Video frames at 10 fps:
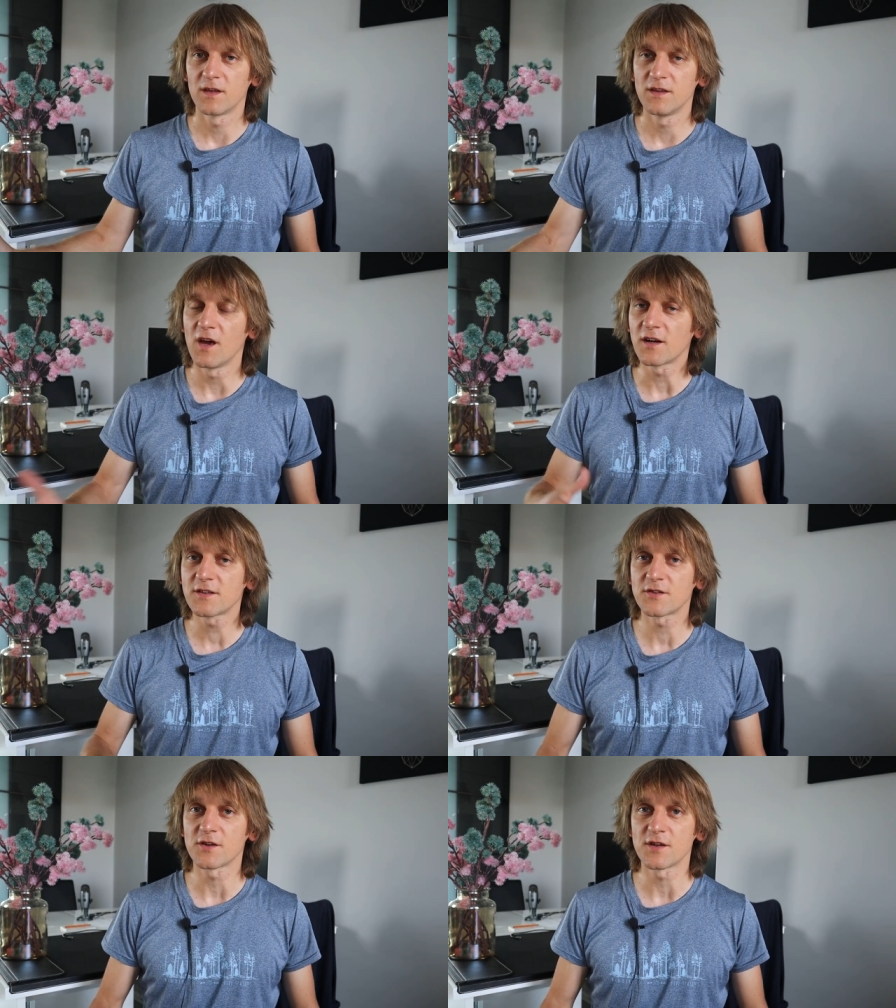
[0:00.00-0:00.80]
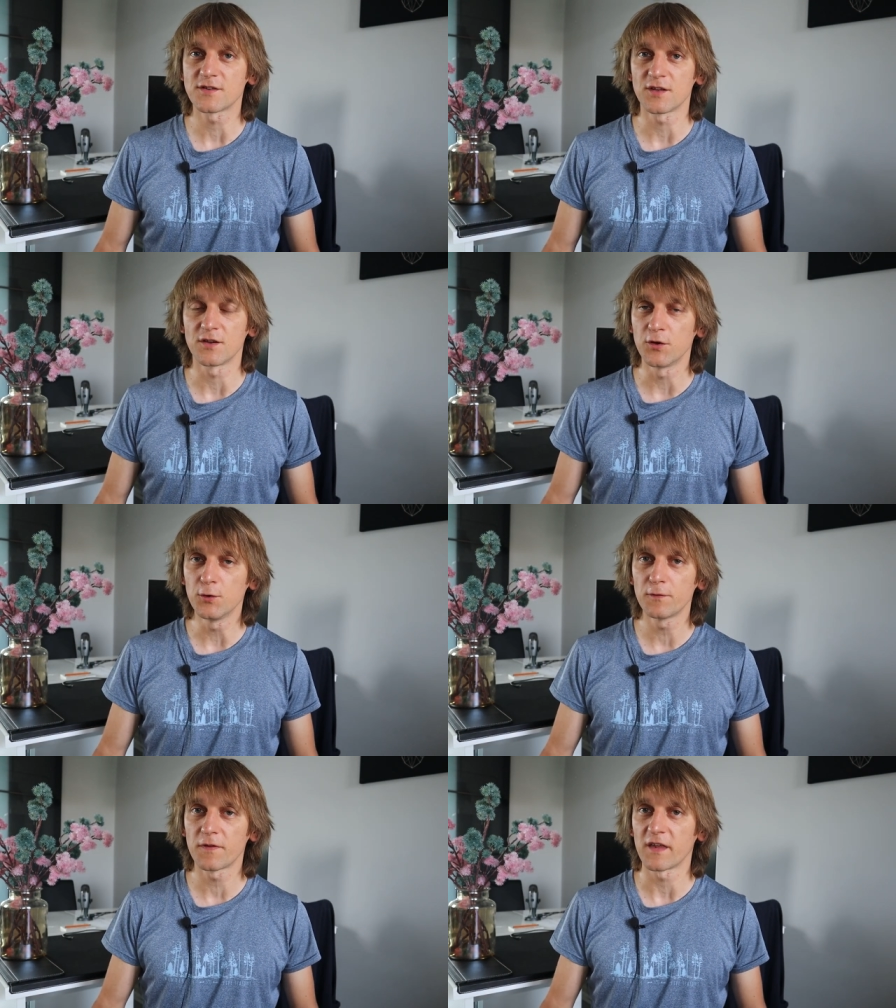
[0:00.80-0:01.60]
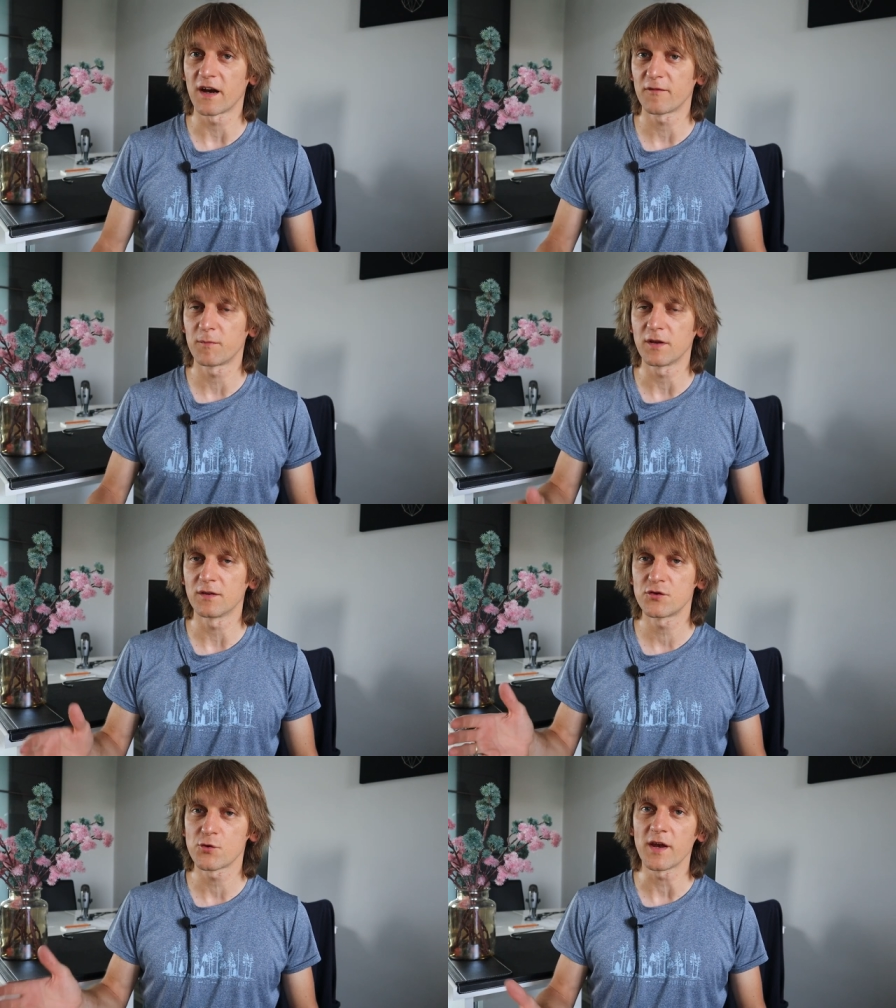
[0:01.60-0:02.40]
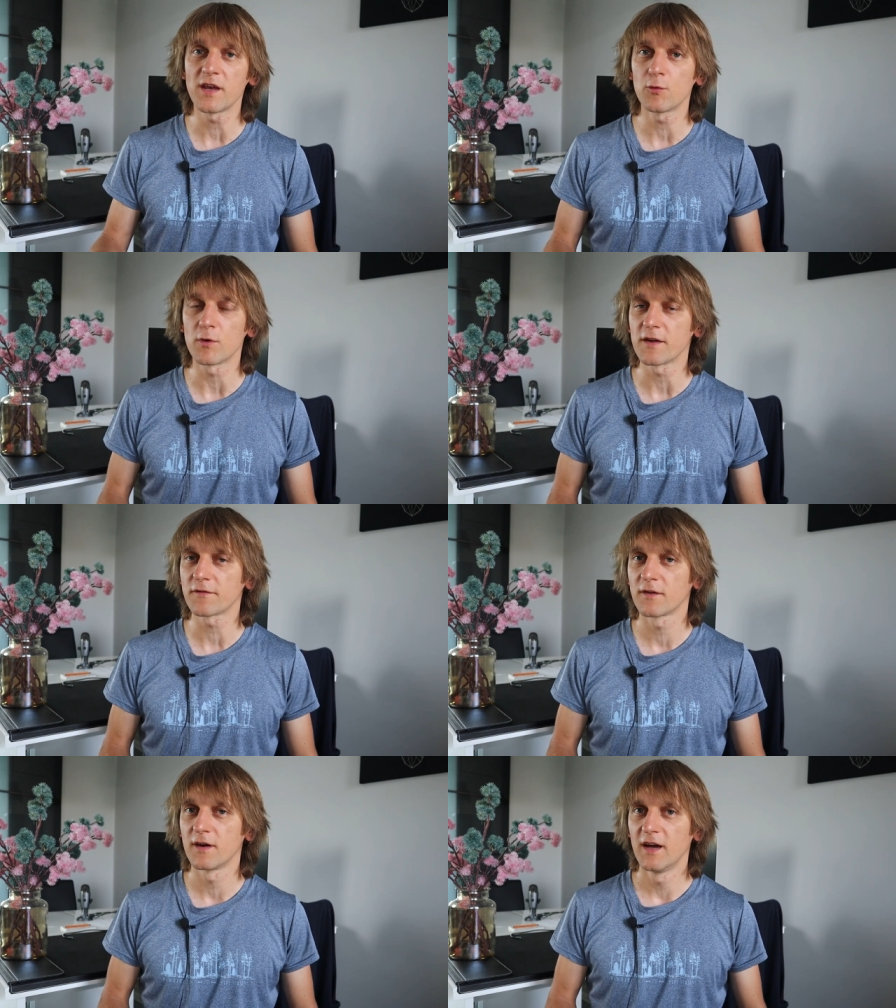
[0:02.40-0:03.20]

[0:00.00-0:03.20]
youngsters and youth that I've been training with,